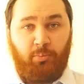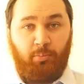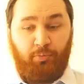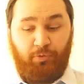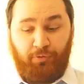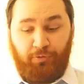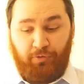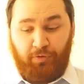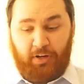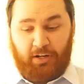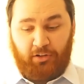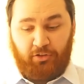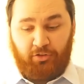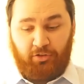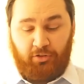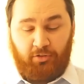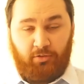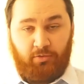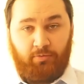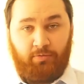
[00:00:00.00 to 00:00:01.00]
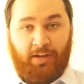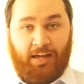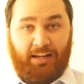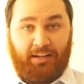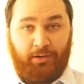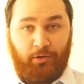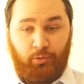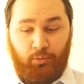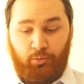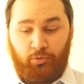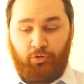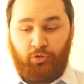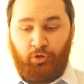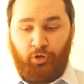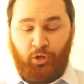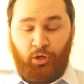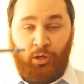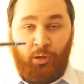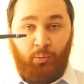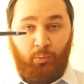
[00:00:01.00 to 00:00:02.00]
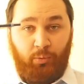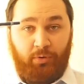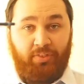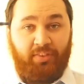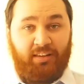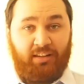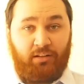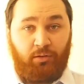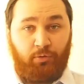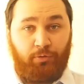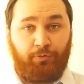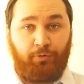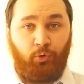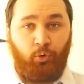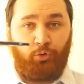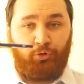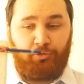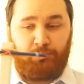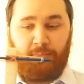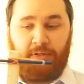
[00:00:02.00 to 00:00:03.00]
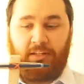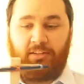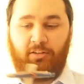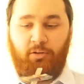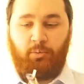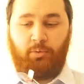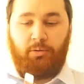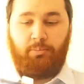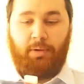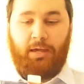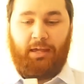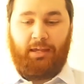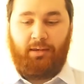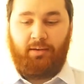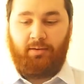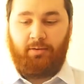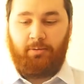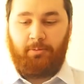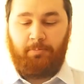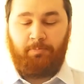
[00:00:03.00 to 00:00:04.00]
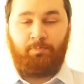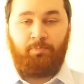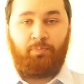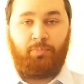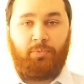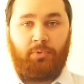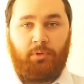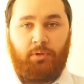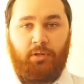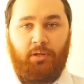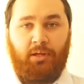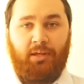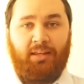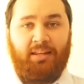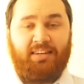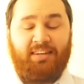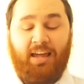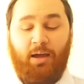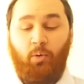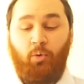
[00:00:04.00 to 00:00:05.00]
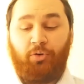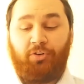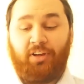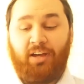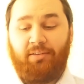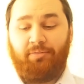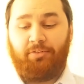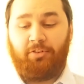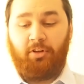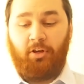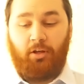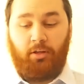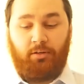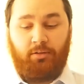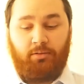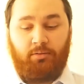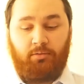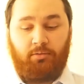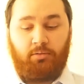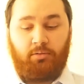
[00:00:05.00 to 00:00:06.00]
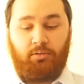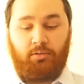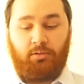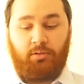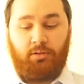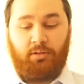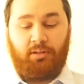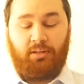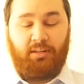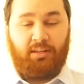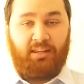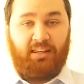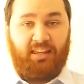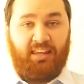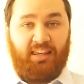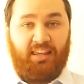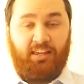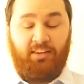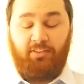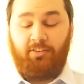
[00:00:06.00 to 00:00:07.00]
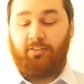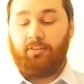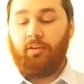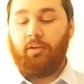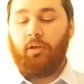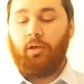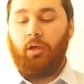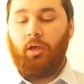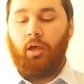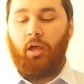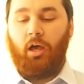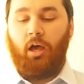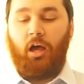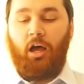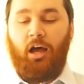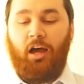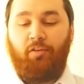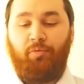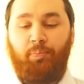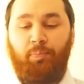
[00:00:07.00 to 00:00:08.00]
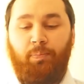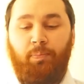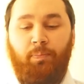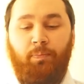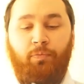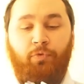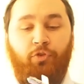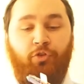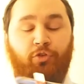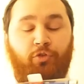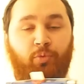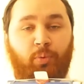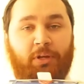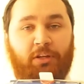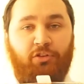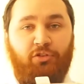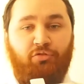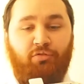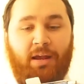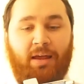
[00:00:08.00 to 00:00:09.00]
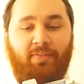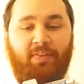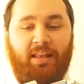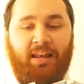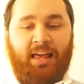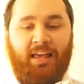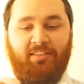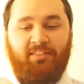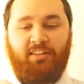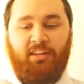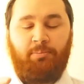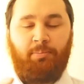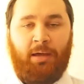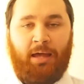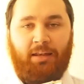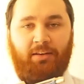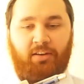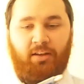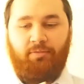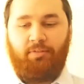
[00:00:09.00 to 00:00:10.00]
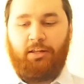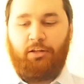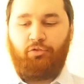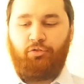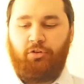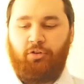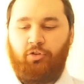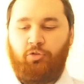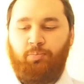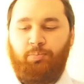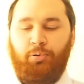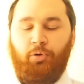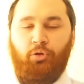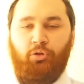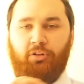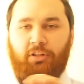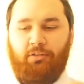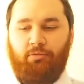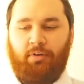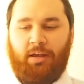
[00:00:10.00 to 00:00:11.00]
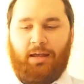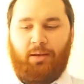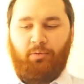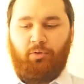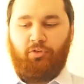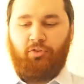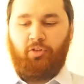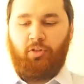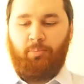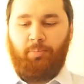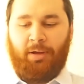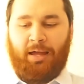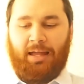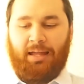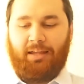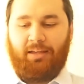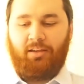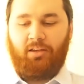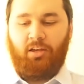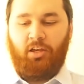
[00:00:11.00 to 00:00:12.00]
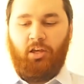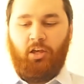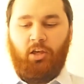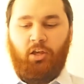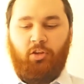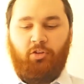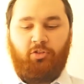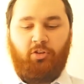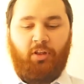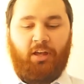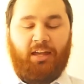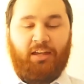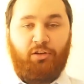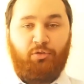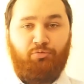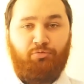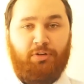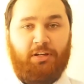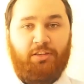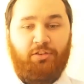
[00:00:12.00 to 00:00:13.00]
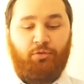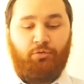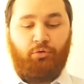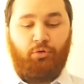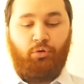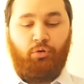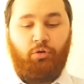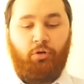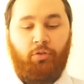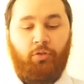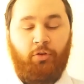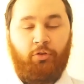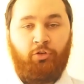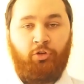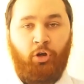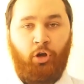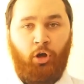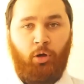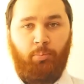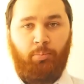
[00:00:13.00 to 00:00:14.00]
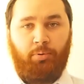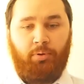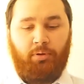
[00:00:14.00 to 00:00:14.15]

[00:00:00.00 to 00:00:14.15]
friction values with the little force meter we made. Now what I've done is I've switched around the elastic band. I've literally just pulled it round into the back so that I can read the ruler on the top,